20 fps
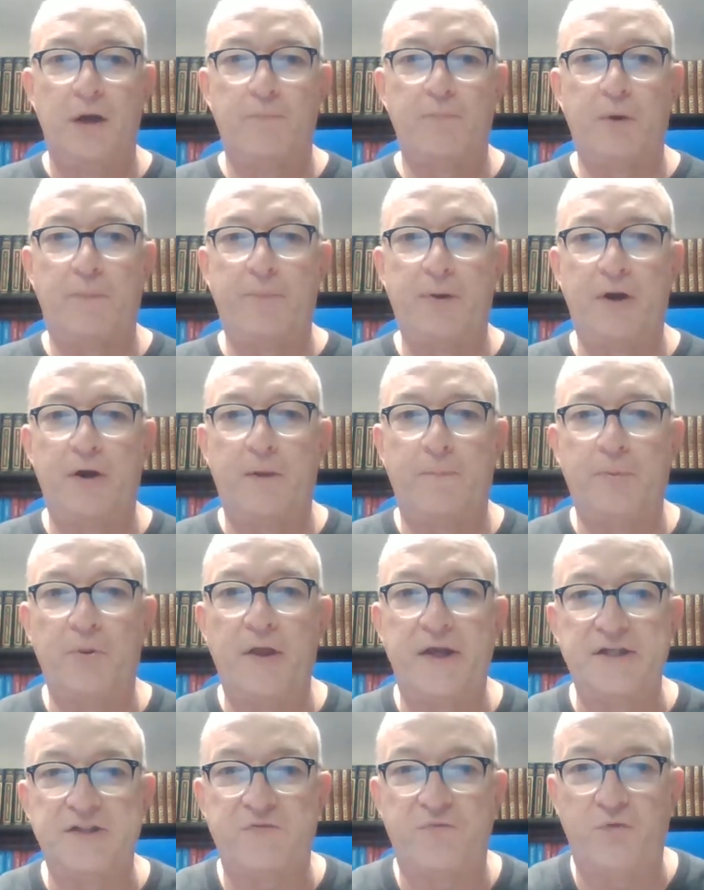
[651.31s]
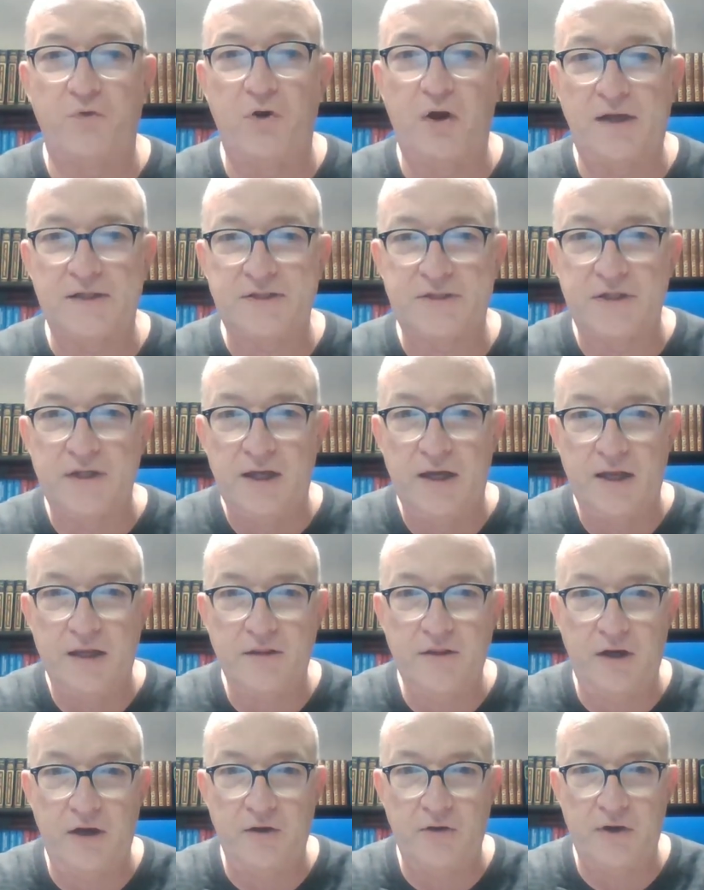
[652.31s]
prepare a place for us
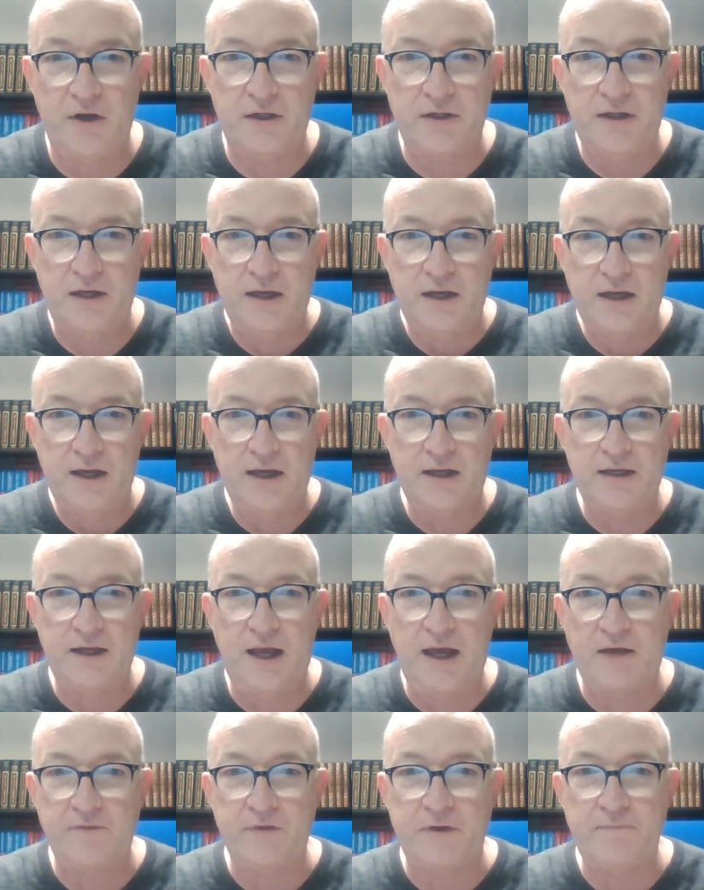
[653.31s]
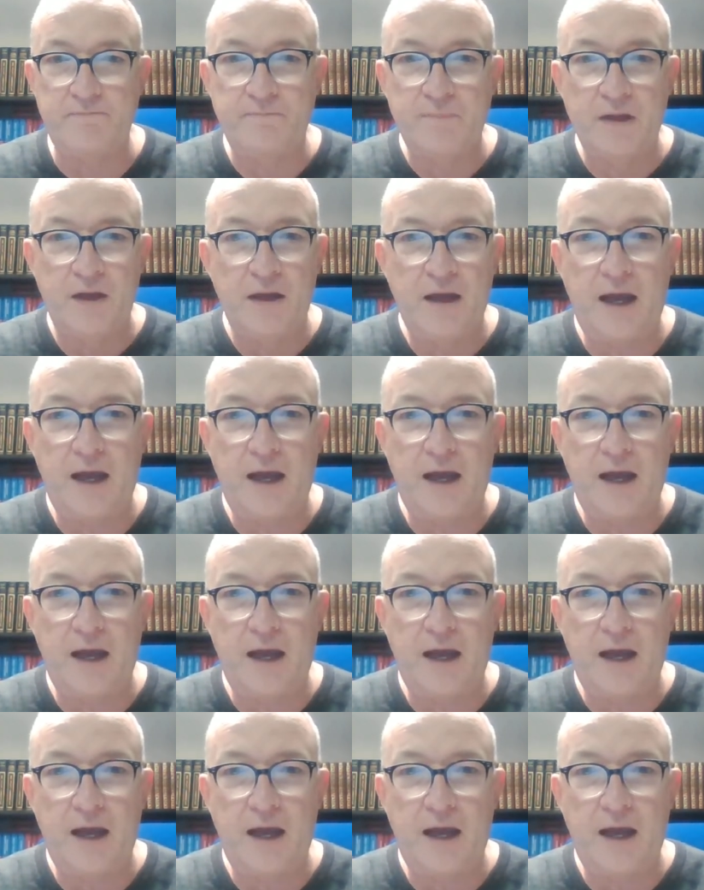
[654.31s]
there in, in heaven,